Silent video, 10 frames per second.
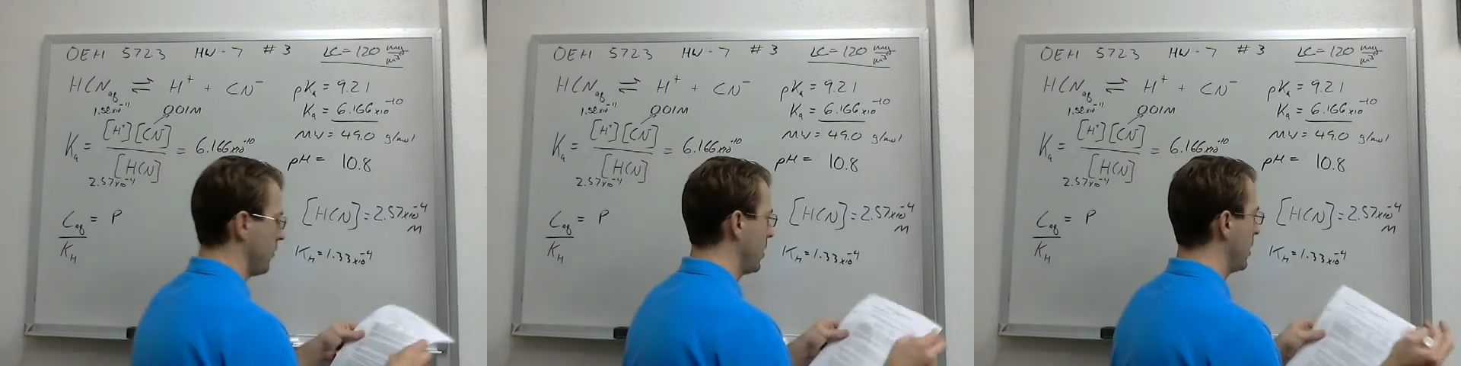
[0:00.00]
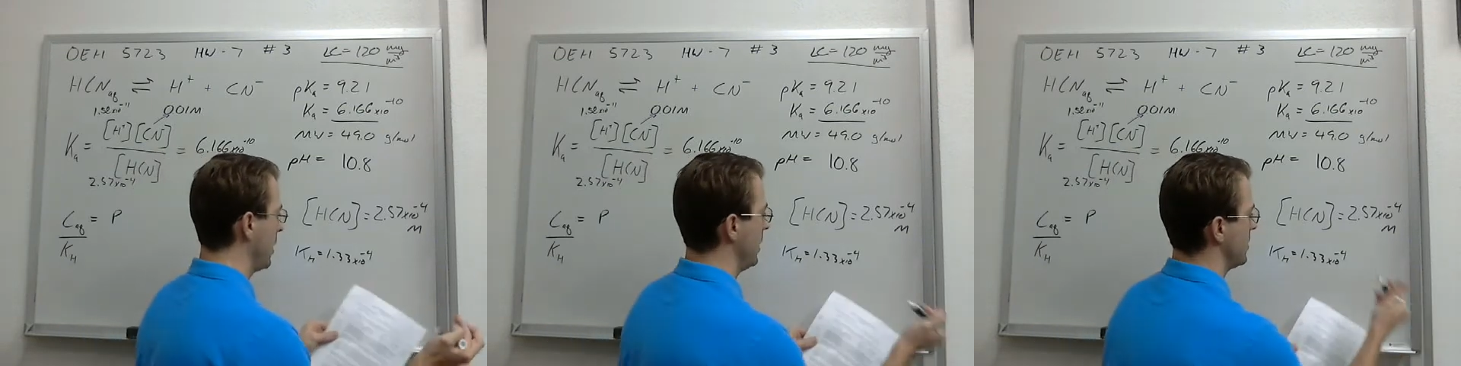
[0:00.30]
for
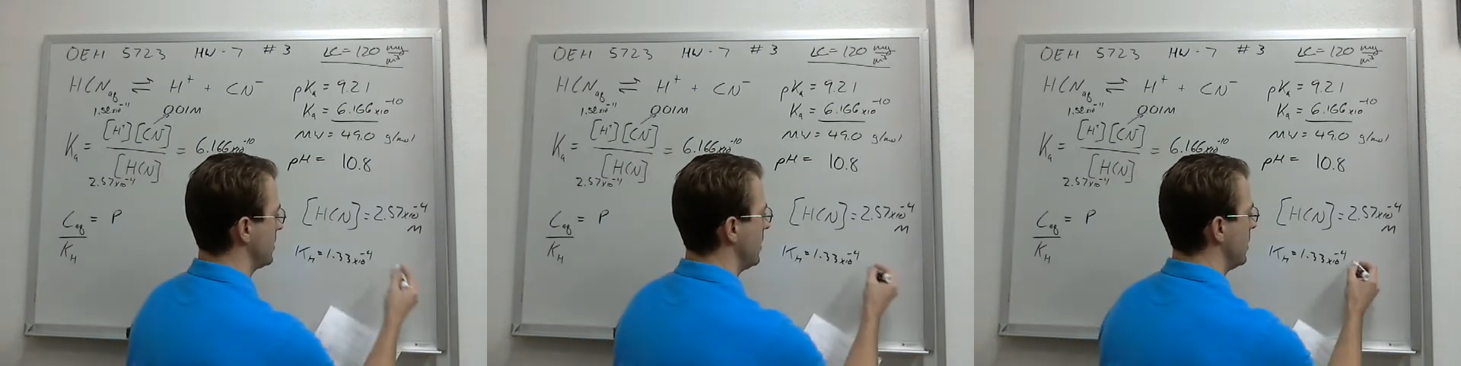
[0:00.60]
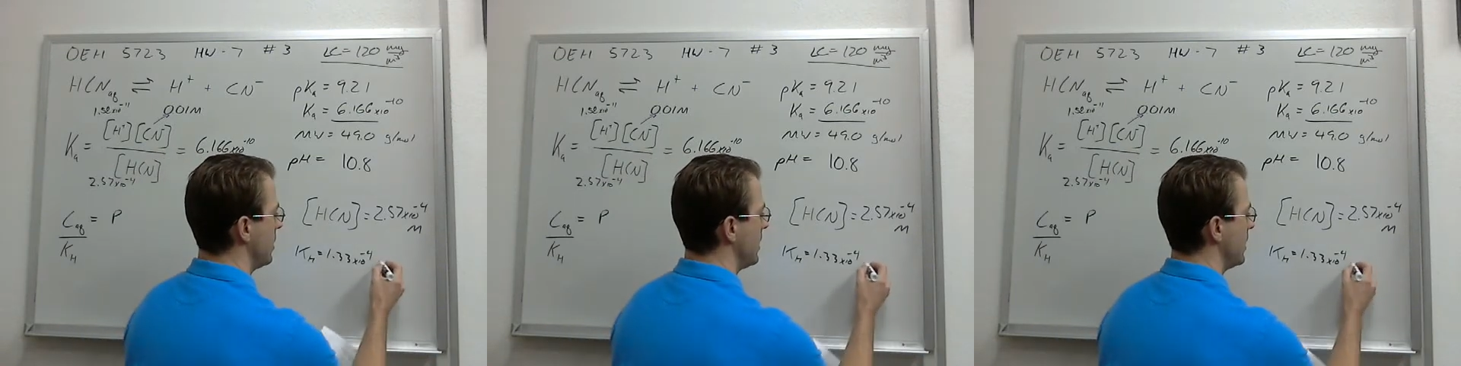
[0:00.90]
us.
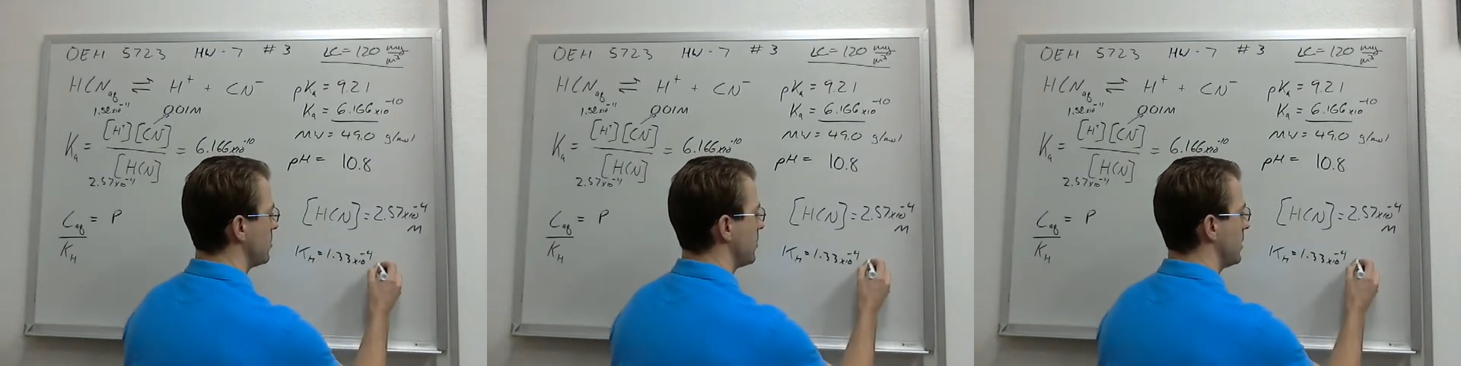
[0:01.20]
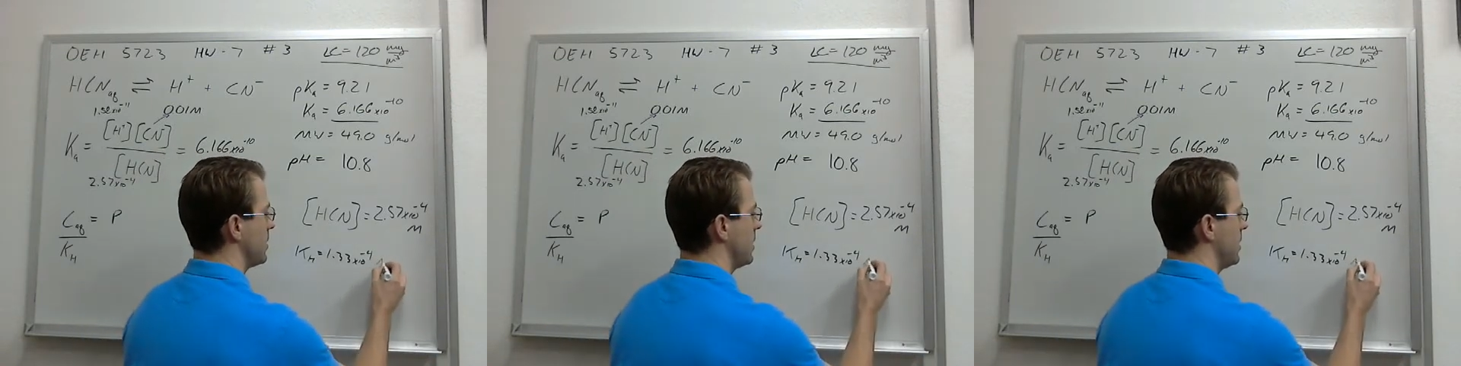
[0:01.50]
They
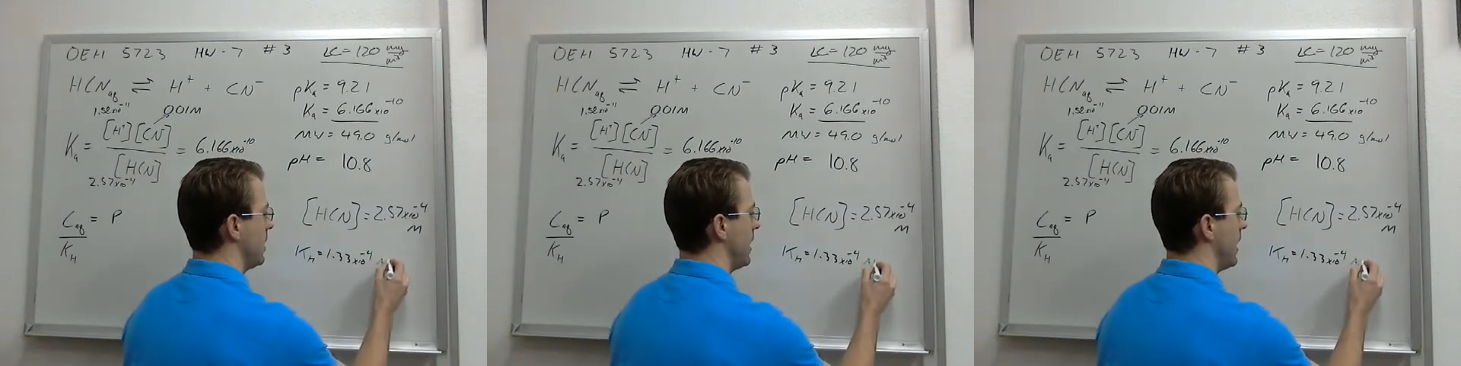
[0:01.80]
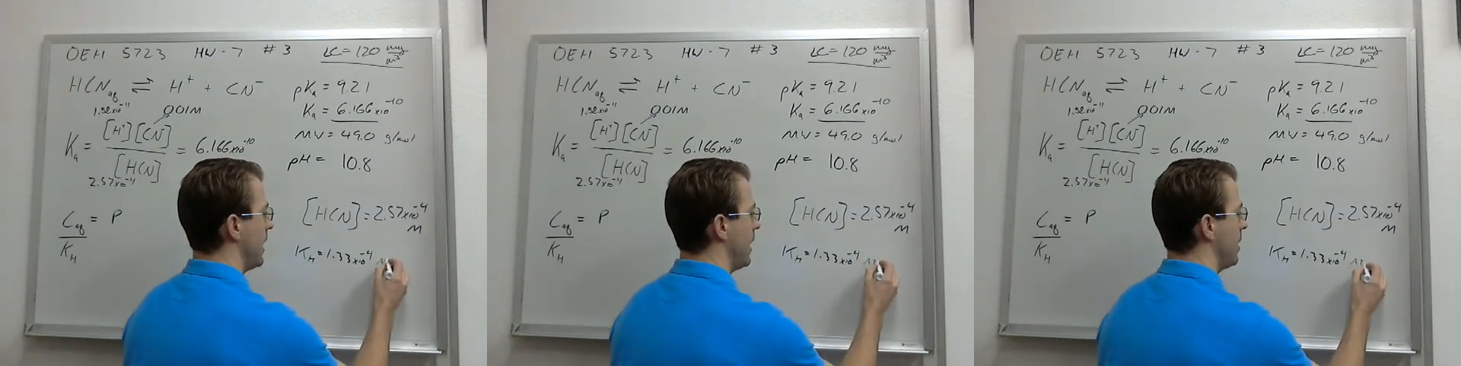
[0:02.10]
express it in
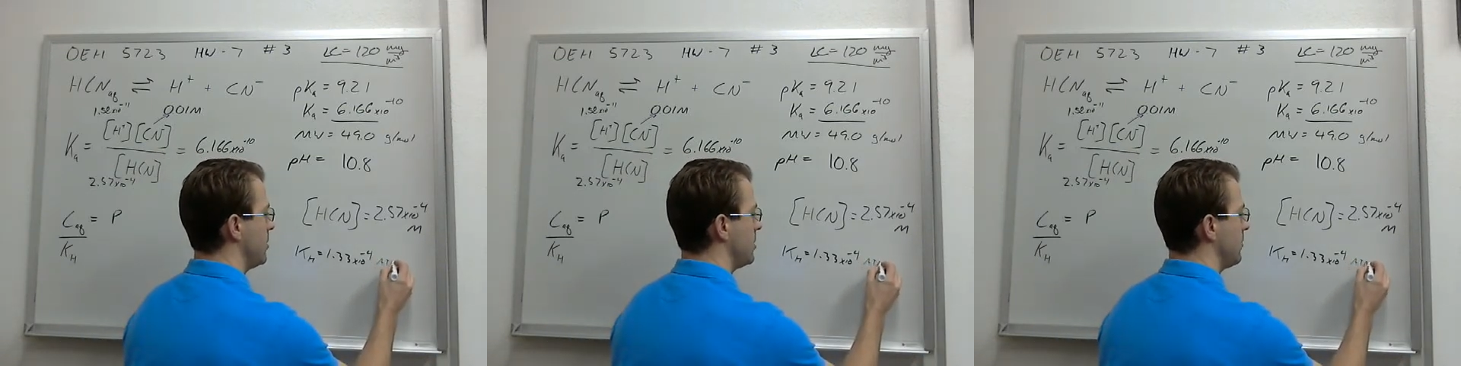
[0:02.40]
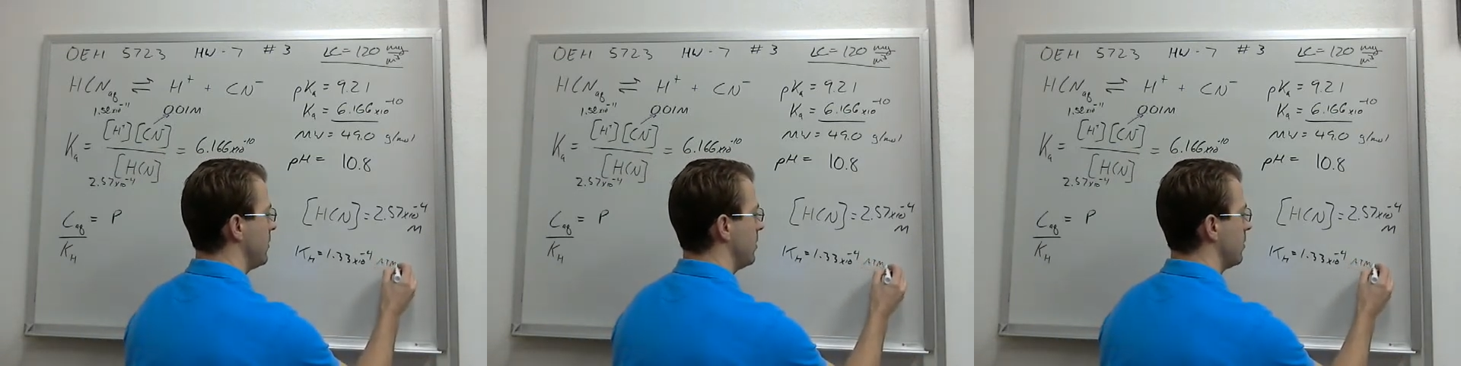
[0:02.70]

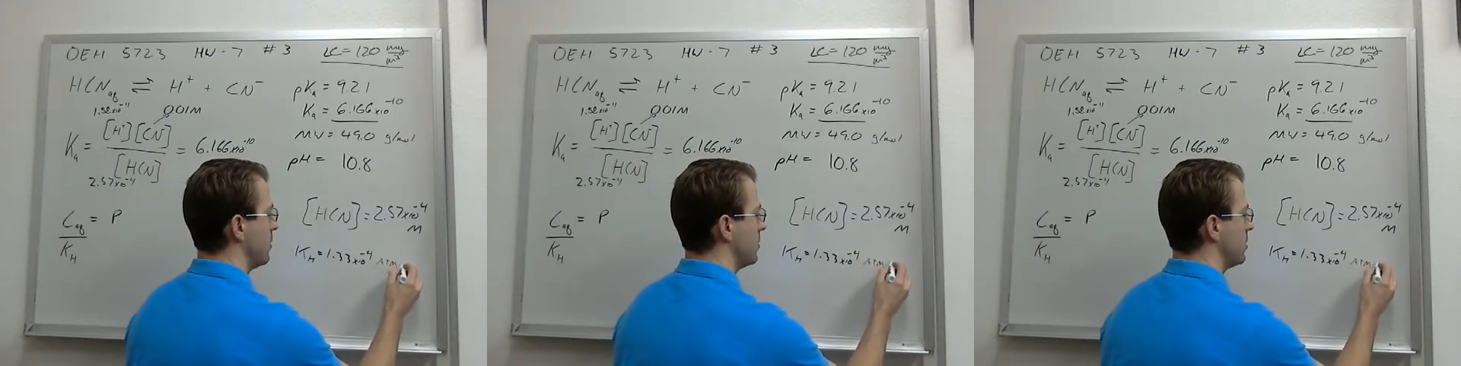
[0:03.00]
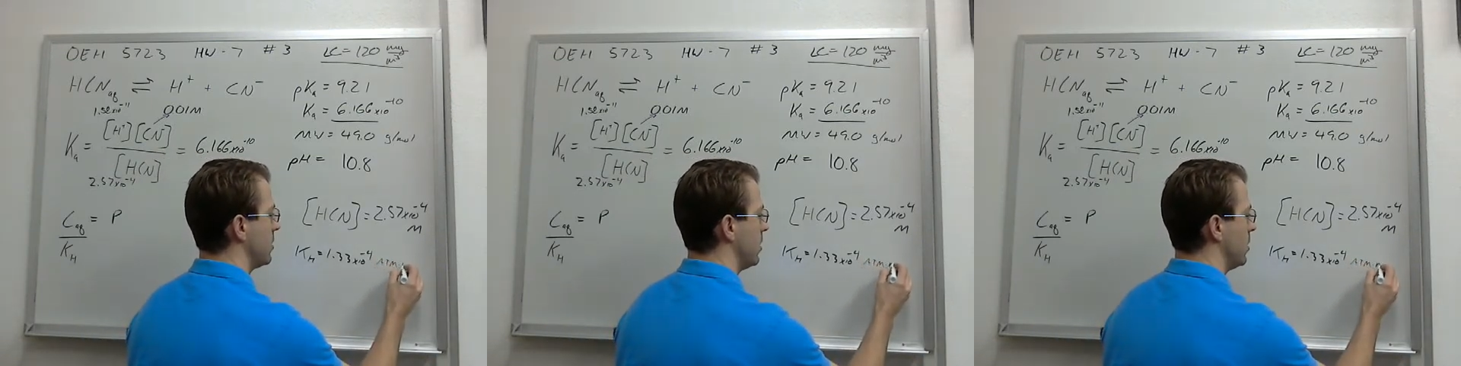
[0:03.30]
atmospheres,